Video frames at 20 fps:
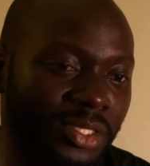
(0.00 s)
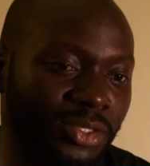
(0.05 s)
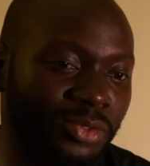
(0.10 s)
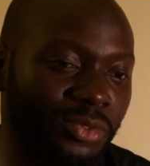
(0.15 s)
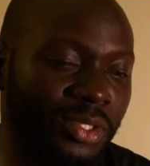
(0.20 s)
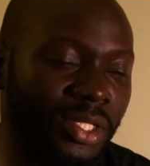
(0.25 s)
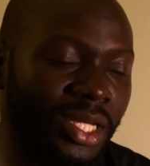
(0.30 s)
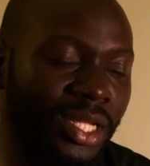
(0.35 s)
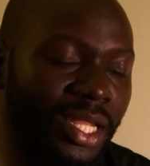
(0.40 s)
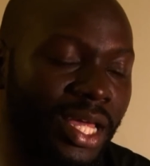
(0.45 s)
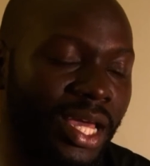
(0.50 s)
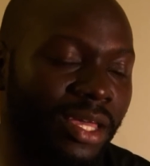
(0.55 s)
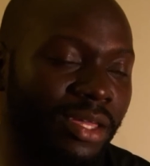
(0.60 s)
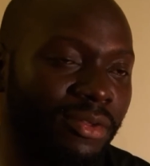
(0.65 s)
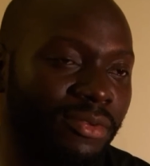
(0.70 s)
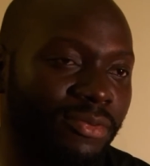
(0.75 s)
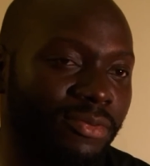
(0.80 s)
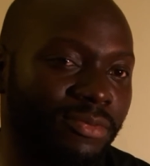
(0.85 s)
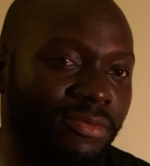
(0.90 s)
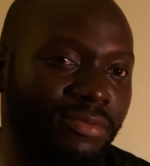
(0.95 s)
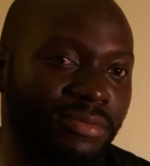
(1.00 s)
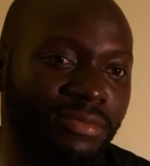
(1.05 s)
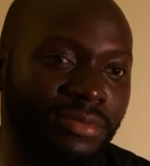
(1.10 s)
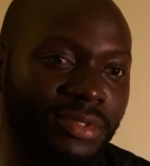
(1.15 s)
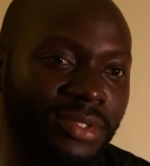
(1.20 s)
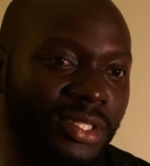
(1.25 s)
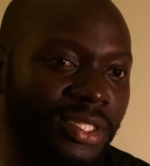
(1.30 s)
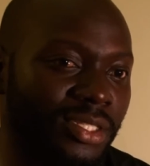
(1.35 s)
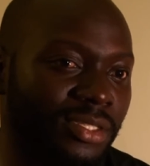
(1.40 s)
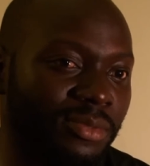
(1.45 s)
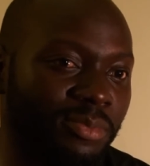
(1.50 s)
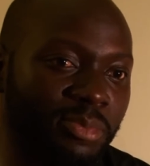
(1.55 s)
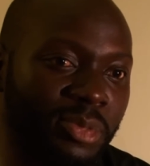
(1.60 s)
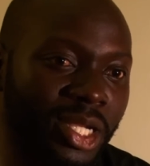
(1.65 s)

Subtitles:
junior life, did